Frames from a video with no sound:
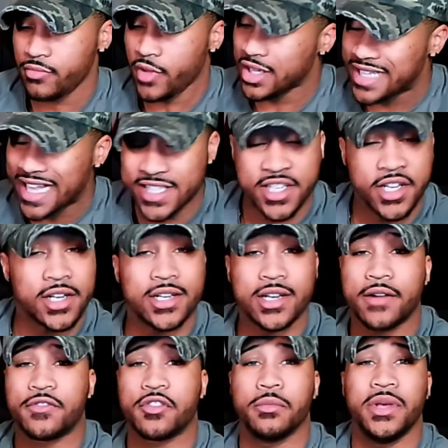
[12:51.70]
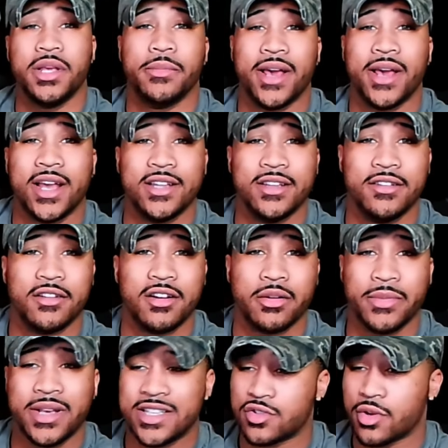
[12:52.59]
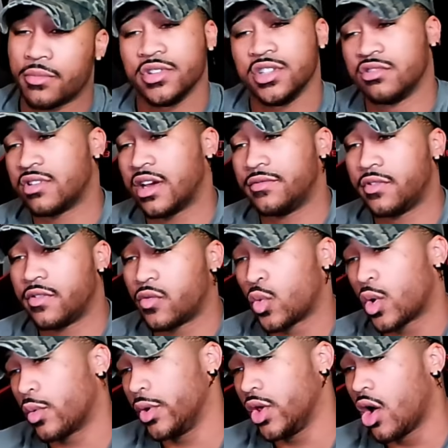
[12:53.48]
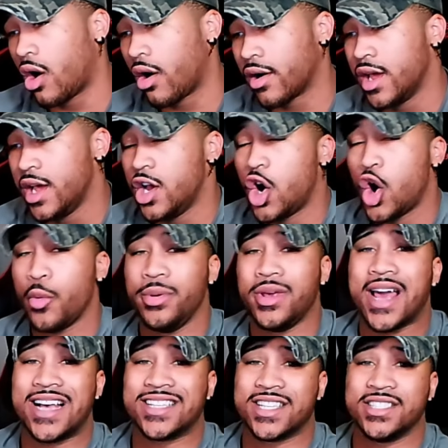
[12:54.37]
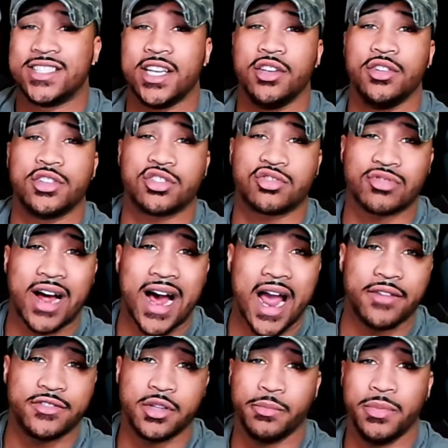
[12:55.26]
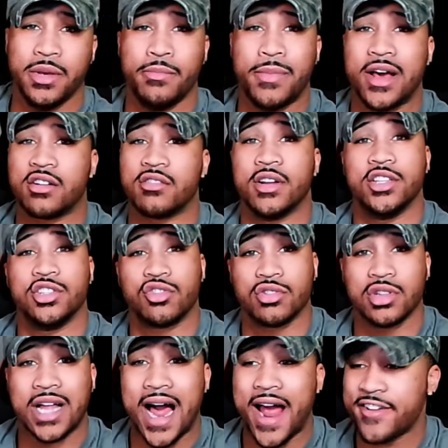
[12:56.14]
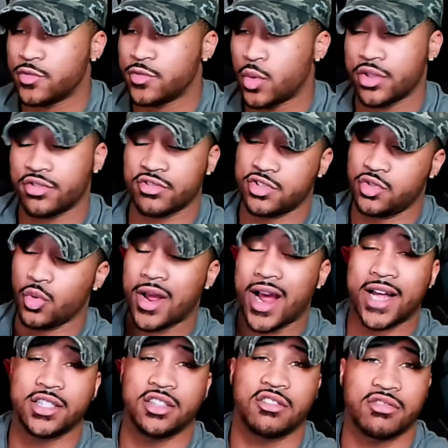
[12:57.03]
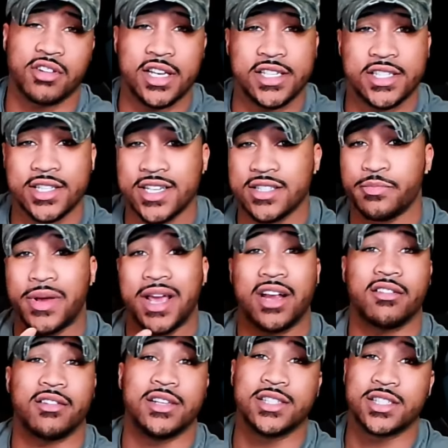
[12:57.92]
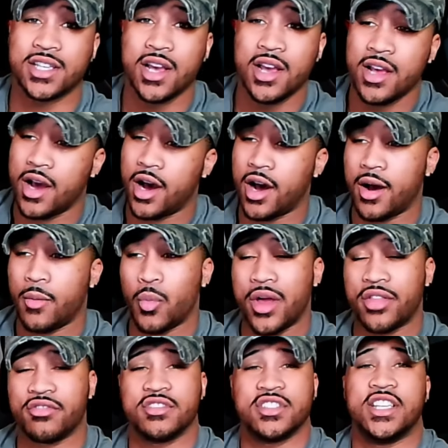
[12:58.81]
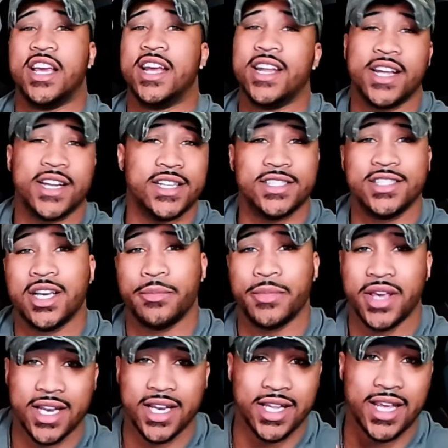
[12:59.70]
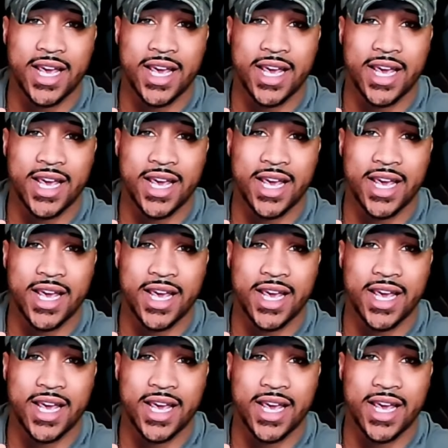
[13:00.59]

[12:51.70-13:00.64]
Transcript: that's good enough for me, man. You know what I mean? So I'm really grateful for where we are. Hope you guys continue to strive to be better in your lives, whether it's through content creation as parents, whether it's getting in the gym and getting